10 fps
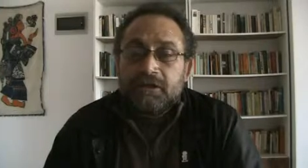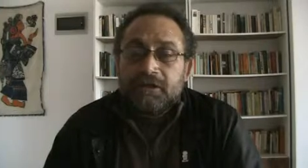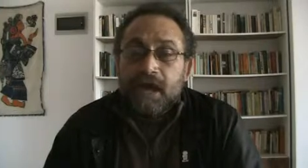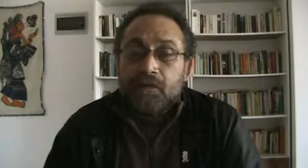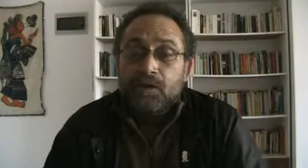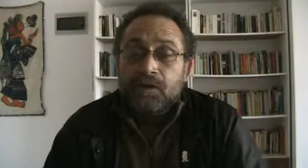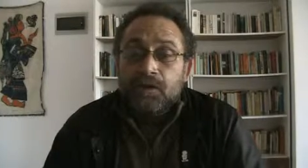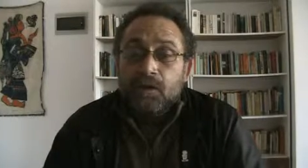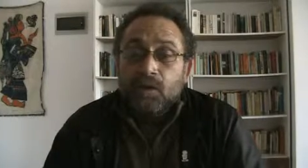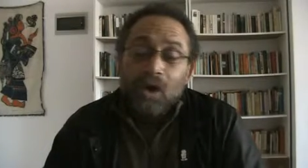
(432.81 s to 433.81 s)
Now,
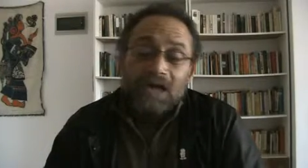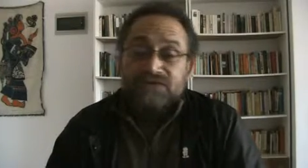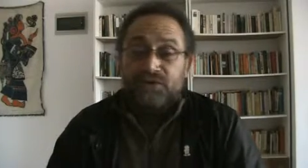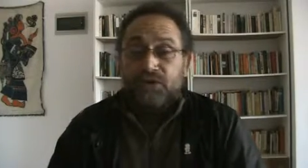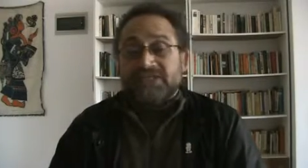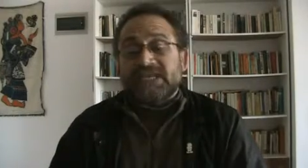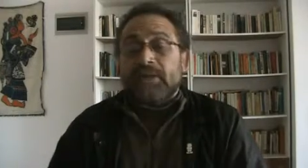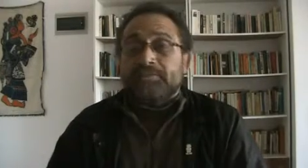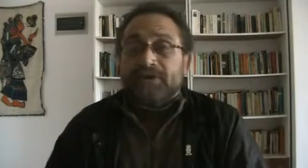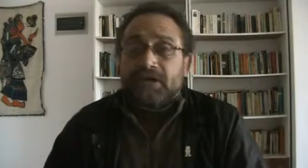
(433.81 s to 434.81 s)
was, for
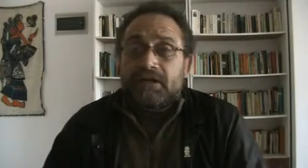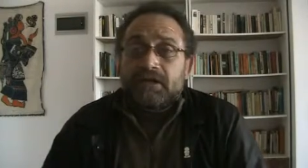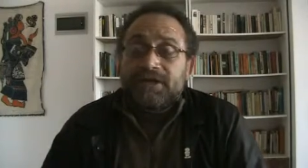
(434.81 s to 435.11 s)
example,